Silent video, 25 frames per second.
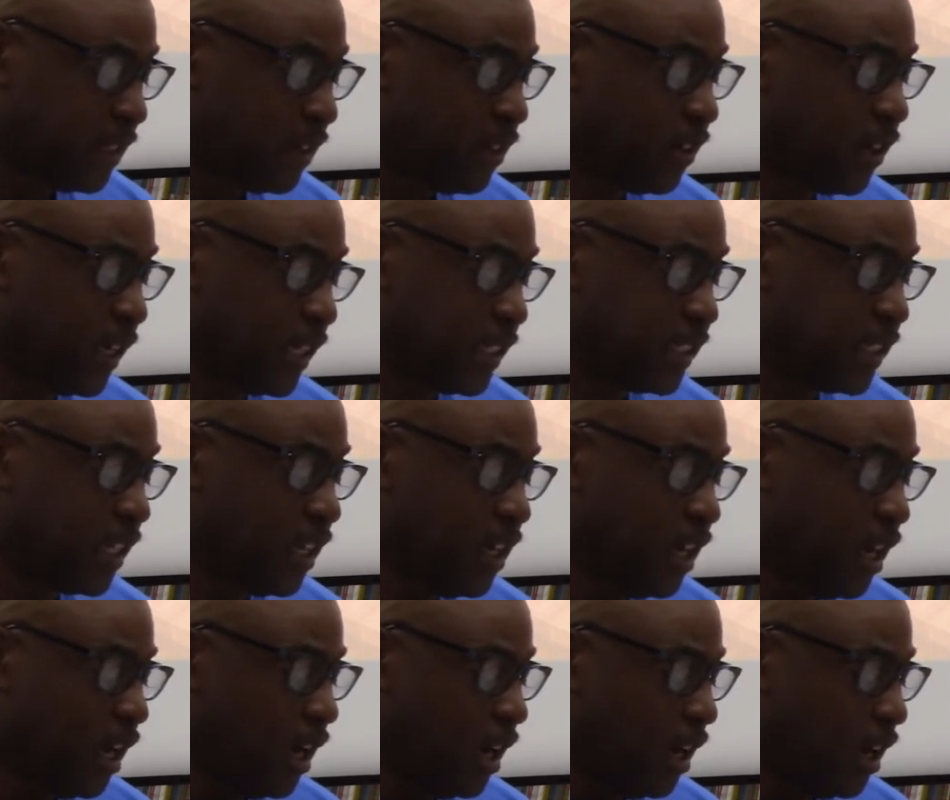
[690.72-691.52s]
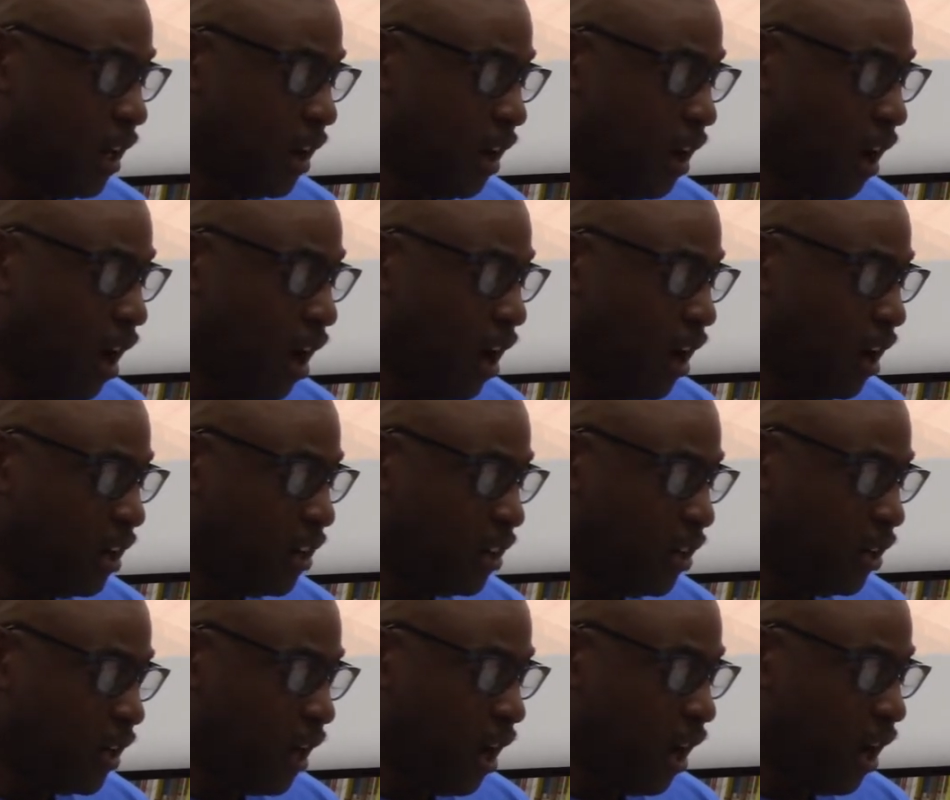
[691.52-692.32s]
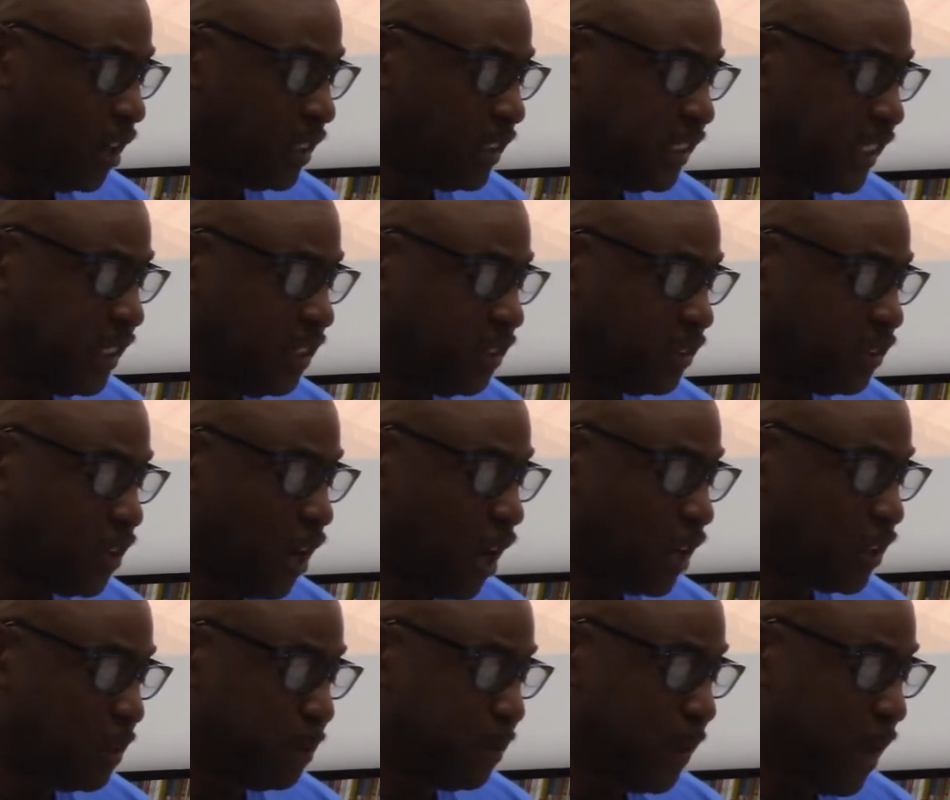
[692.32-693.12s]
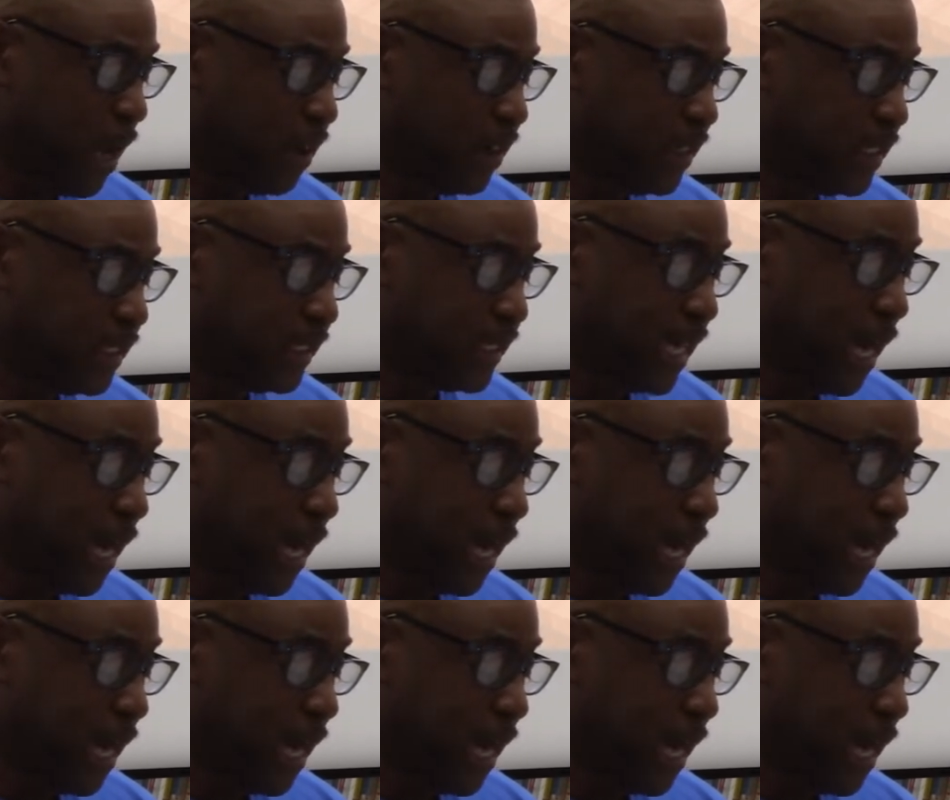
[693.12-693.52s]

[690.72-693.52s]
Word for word: okay, he said, all, all Gino talked about is